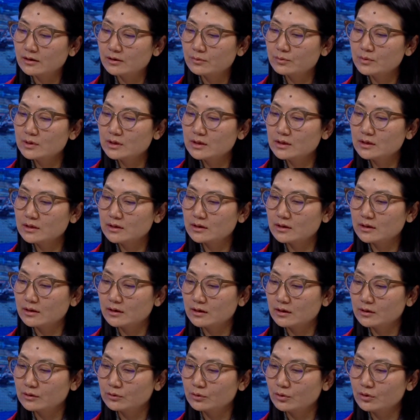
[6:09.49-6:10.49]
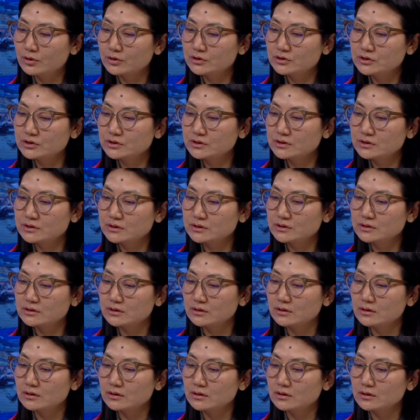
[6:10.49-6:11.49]
we are not just,
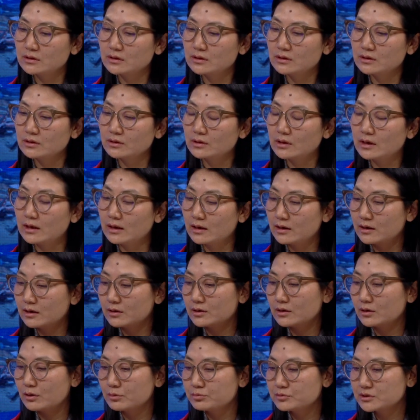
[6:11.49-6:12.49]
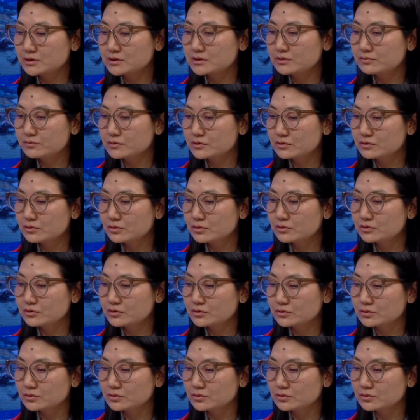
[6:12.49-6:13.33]
our objective was not